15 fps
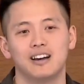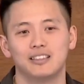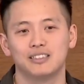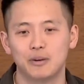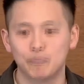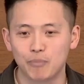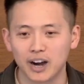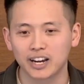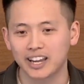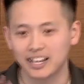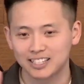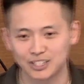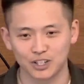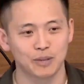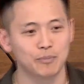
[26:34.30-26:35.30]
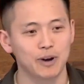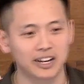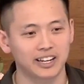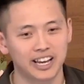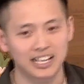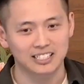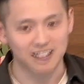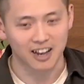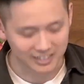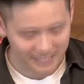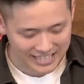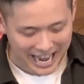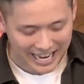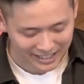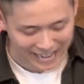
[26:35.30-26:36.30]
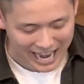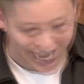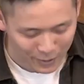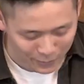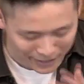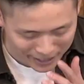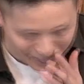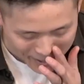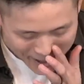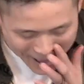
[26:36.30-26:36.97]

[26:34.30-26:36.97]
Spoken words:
The bucket is still a bucket. It's not sand now, right?